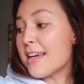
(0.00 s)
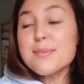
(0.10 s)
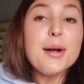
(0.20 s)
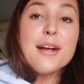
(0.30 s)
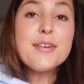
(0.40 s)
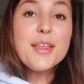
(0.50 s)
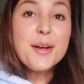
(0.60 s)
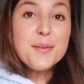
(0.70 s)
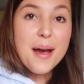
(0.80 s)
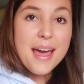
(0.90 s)
and put everything
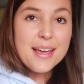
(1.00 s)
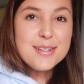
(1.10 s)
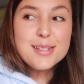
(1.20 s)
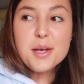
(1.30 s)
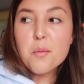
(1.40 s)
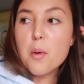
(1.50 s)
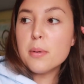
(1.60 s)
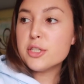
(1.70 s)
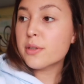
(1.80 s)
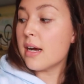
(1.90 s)
away. So we'll
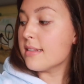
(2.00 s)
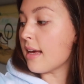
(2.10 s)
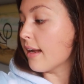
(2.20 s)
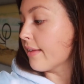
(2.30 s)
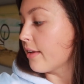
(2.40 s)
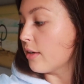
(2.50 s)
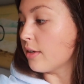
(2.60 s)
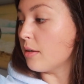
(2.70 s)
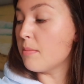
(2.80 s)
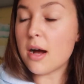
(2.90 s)
put you guys on a
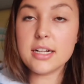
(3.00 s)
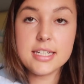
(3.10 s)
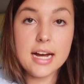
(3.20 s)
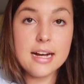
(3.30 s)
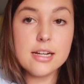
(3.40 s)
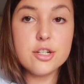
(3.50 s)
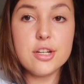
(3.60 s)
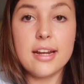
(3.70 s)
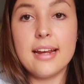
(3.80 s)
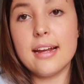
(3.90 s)
little montage
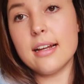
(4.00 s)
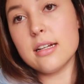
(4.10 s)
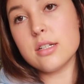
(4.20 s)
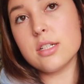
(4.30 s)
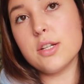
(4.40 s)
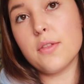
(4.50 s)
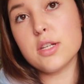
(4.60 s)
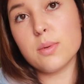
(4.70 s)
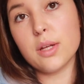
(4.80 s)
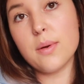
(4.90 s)
and do
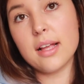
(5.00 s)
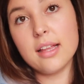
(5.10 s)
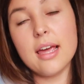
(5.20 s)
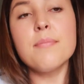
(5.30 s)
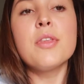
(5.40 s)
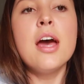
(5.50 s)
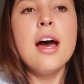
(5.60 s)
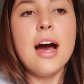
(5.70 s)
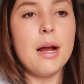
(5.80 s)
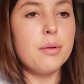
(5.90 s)
this really quickly.
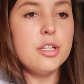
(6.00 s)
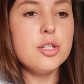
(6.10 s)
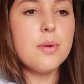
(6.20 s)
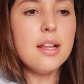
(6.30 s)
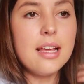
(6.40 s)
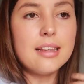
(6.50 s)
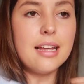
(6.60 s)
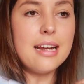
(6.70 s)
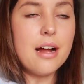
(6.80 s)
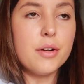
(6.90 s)
I really just want to like
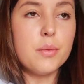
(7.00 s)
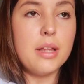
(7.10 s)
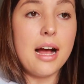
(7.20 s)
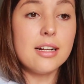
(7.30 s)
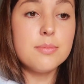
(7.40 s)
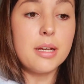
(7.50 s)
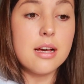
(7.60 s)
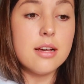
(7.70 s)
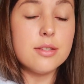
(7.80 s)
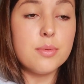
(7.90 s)
lay down and relax
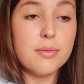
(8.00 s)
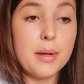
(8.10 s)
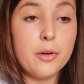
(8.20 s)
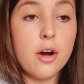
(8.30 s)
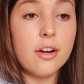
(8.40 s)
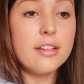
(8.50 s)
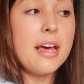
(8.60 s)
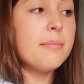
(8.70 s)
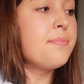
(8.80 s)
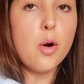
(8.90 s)
because we've been gone all
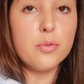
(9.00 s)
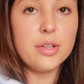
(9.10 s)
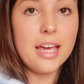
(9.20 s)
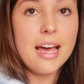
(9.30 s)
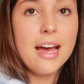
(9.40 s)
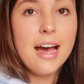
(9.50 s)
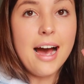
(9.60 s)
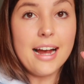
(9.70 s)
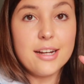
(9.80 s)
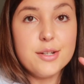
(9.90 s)
day. So hopefully
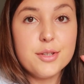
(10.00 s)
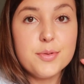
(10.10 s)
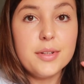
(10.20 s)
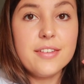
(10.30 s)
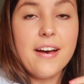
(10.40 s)
I can do this really